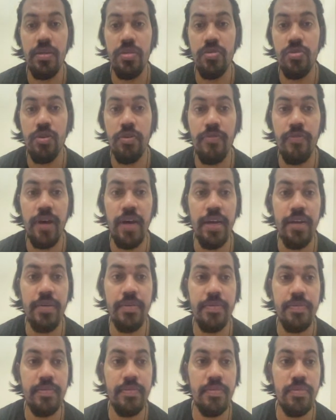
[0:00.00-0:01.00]
So far,
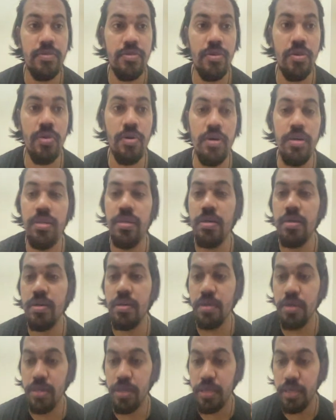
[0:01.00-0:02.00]
so good.
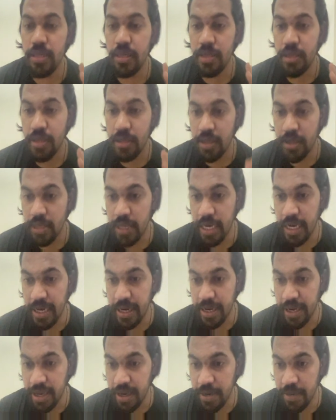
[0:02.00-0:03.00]
Take
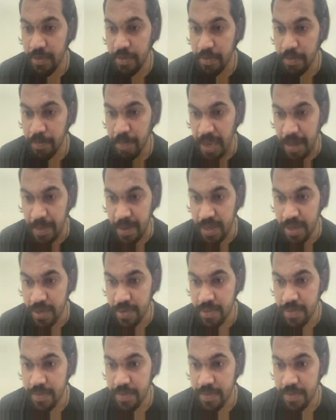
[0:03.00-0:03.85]
care. Bye bye.